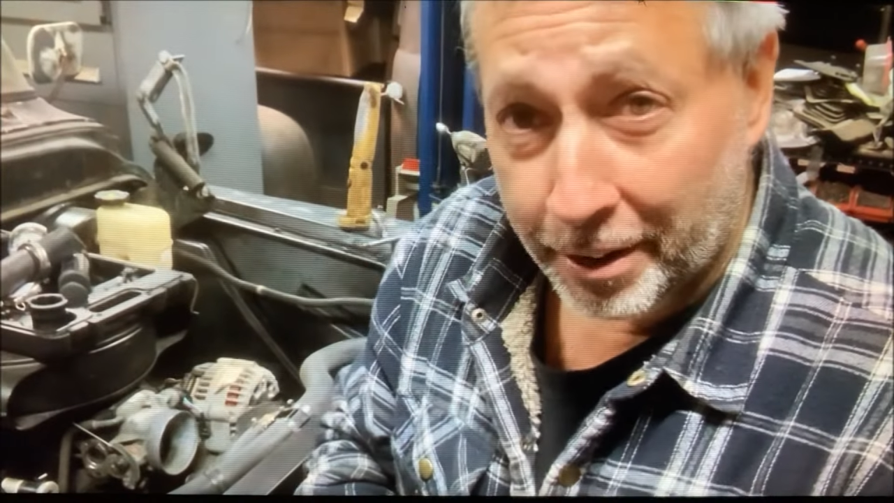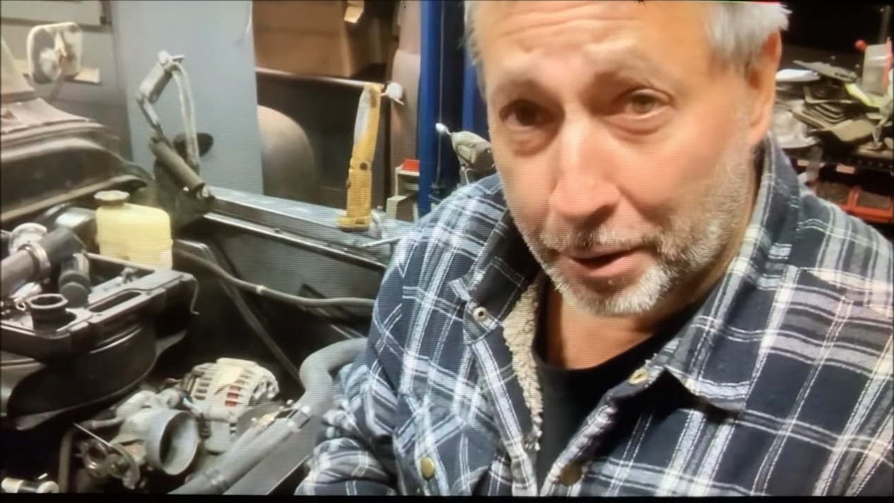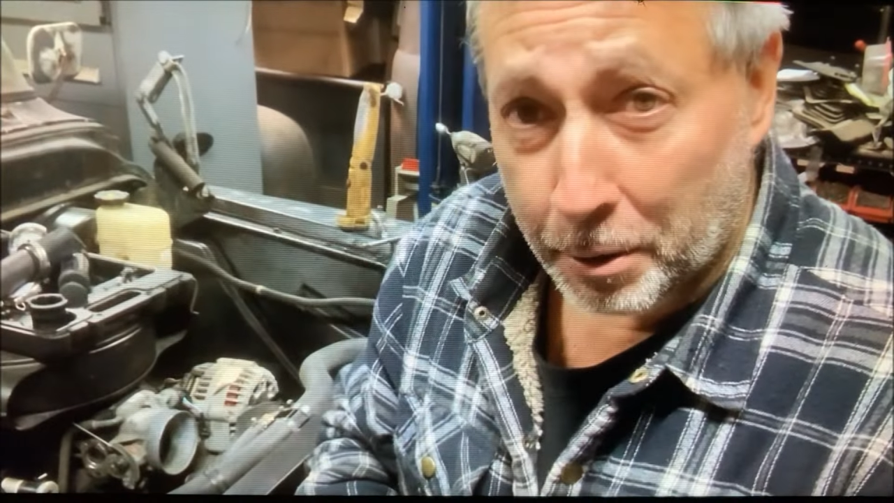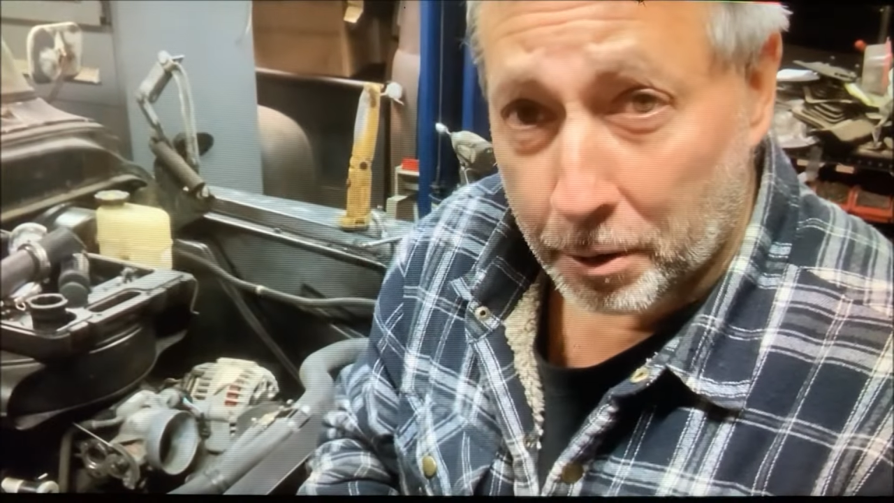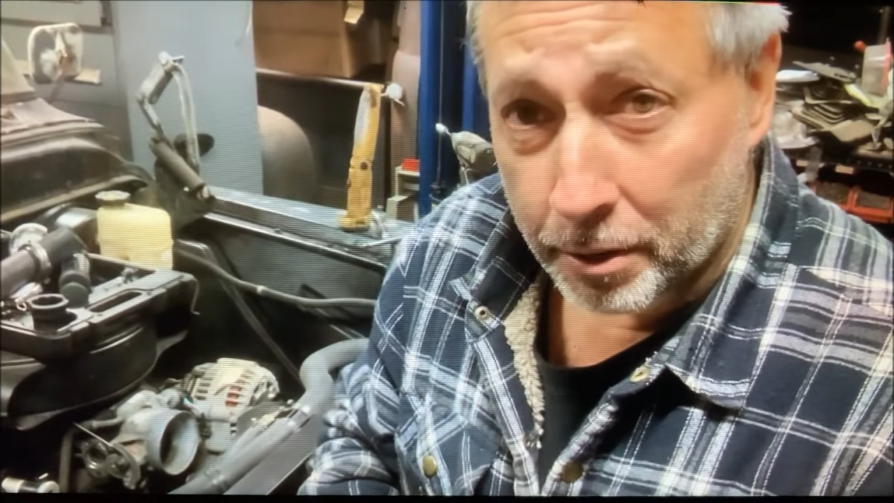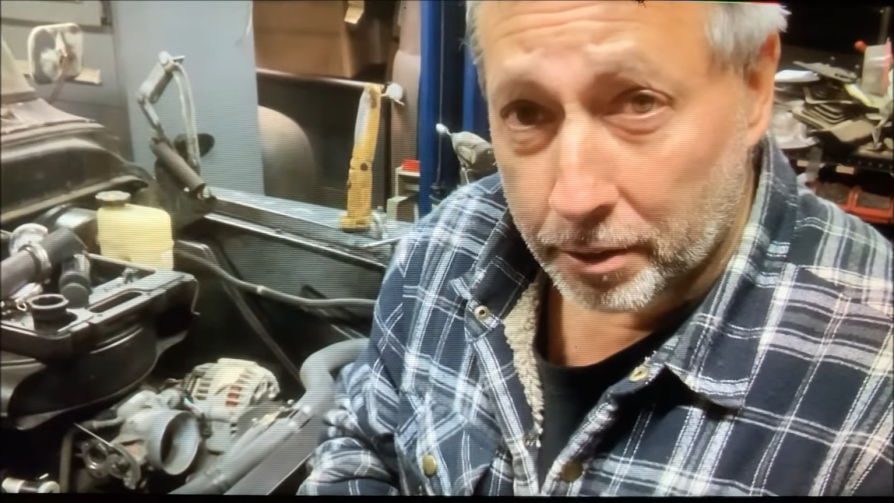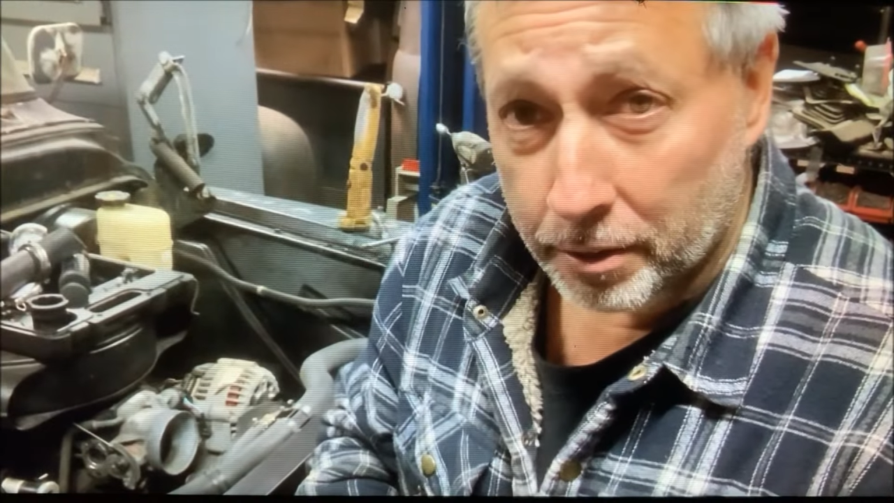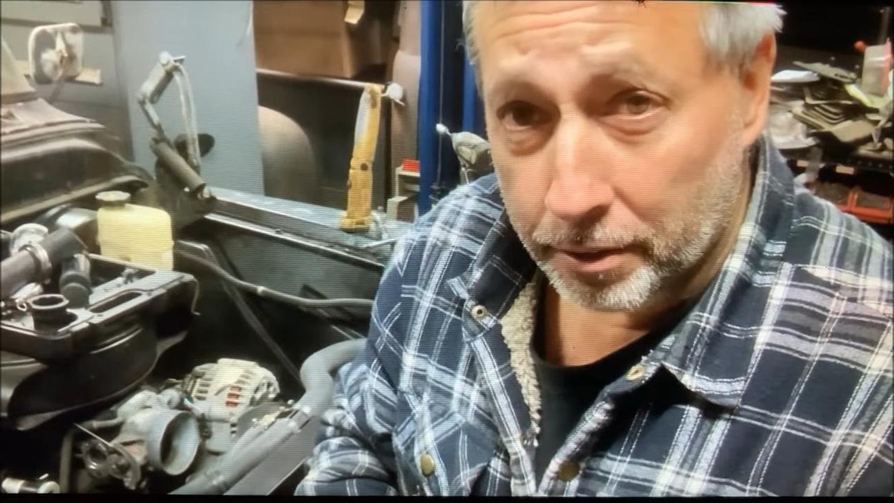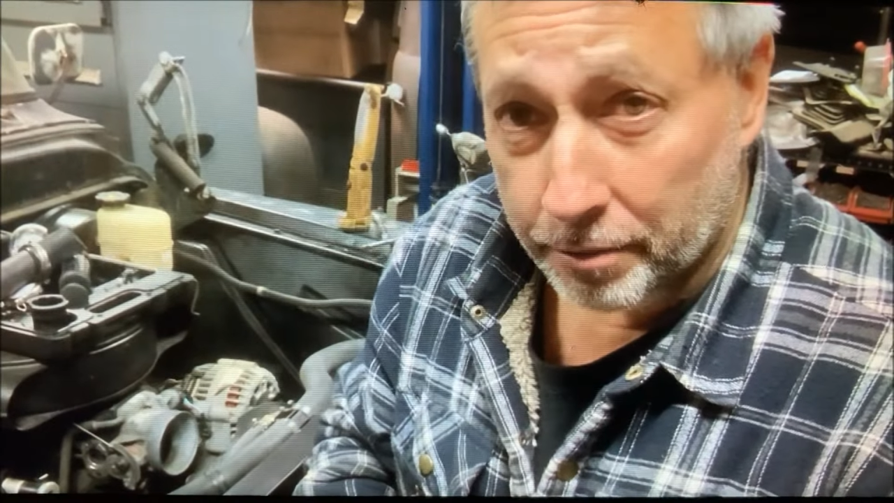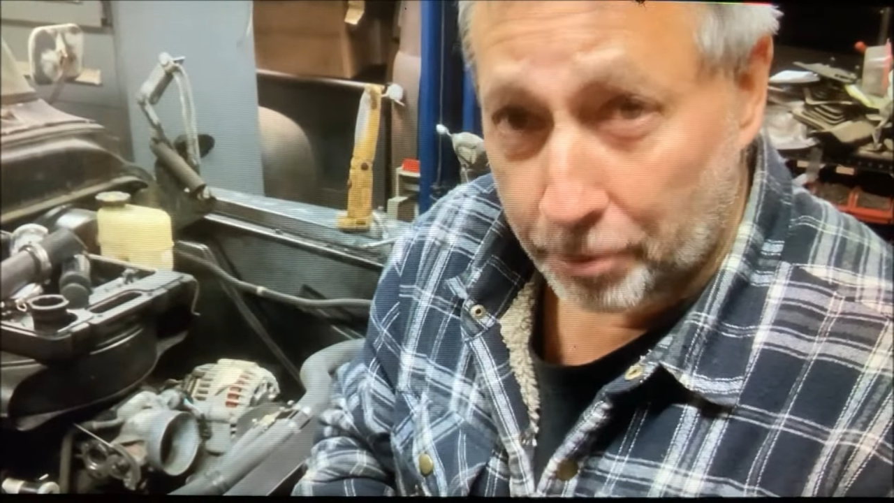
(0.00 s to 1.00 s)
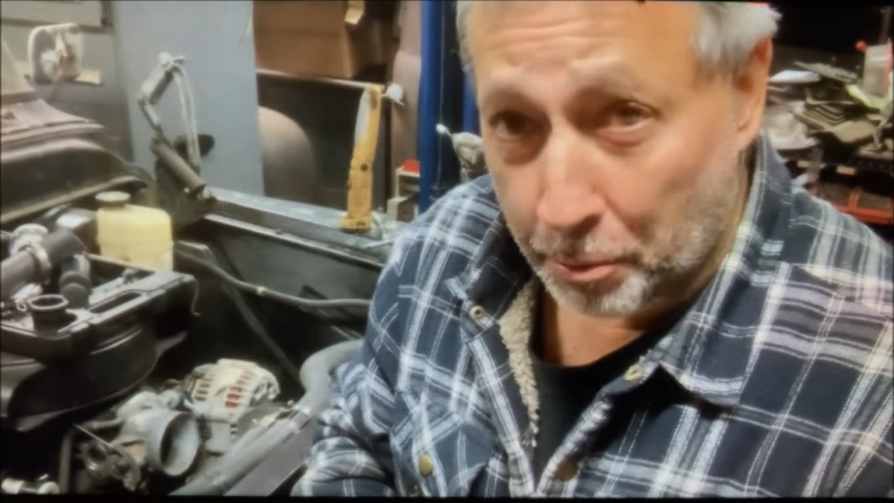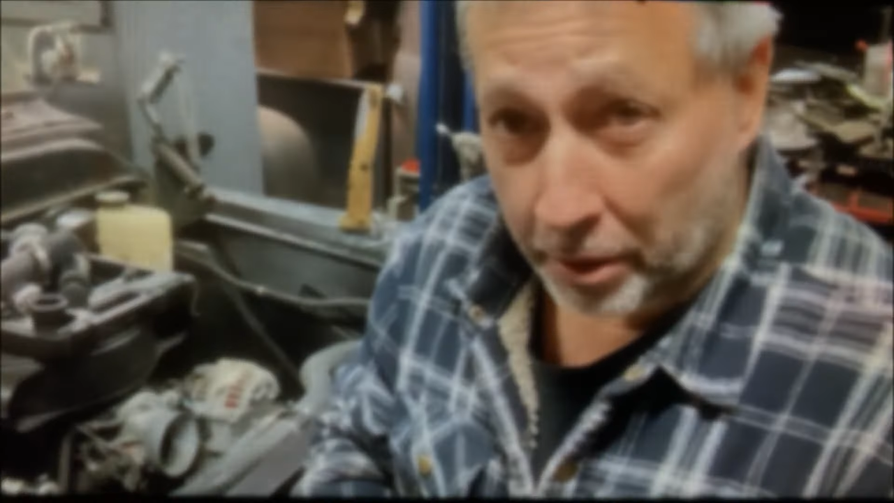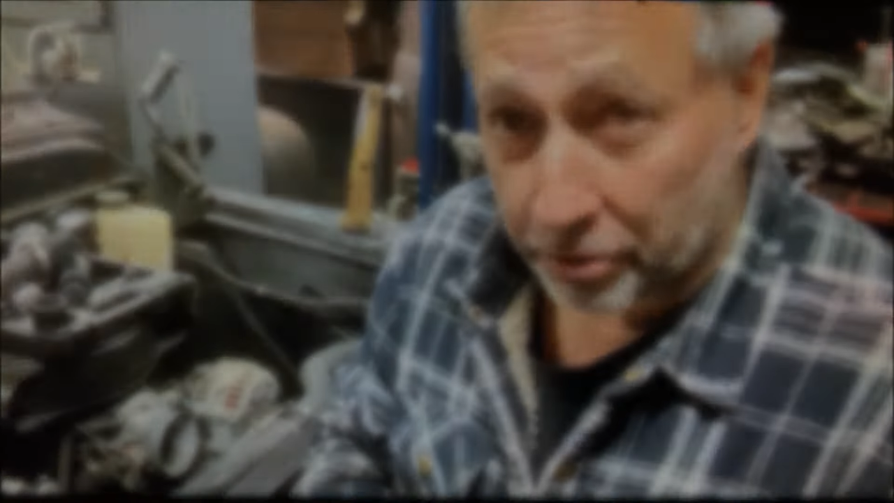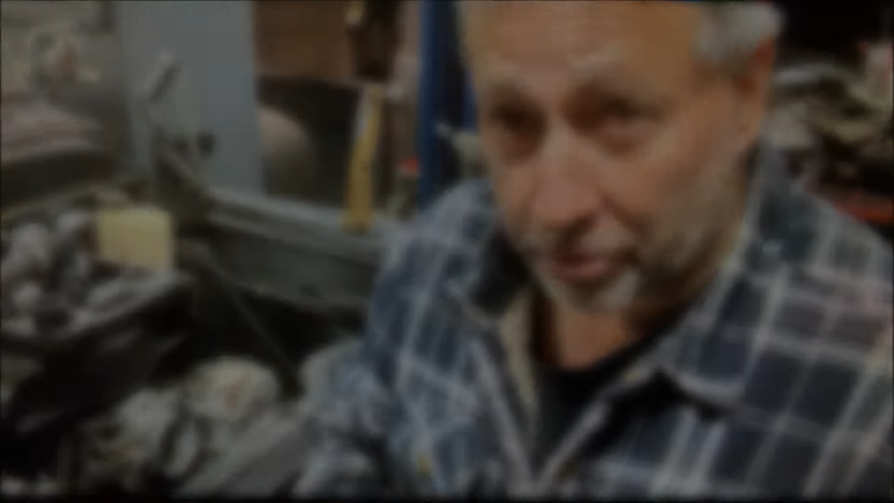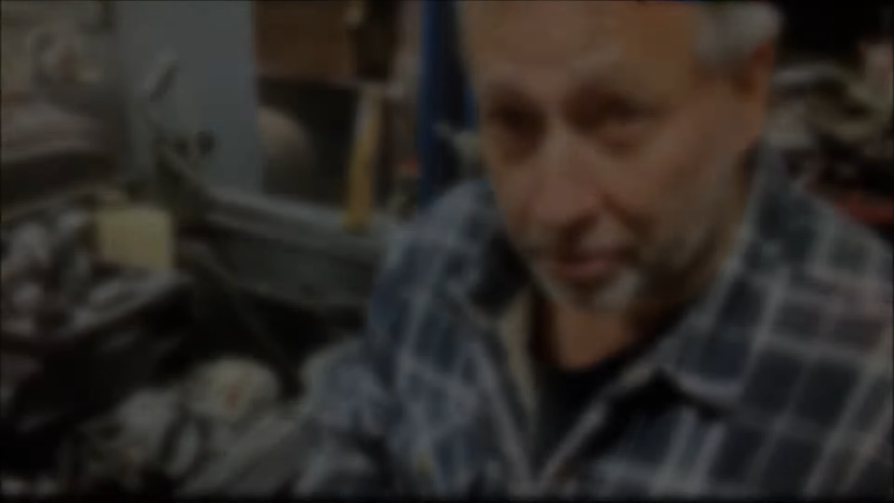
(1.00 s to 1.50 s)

here for once.